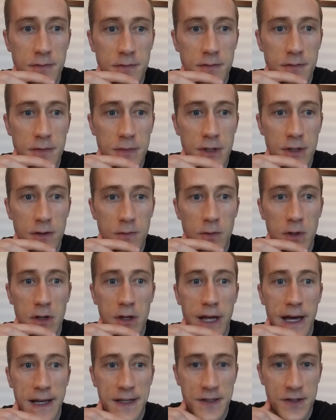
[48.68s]

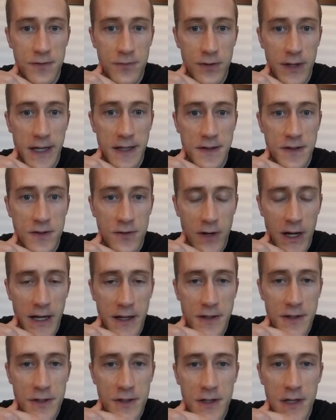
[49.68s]
relax through that
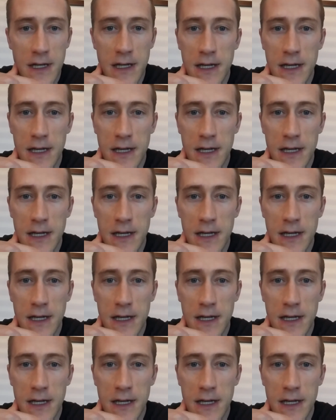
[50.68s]
stretch.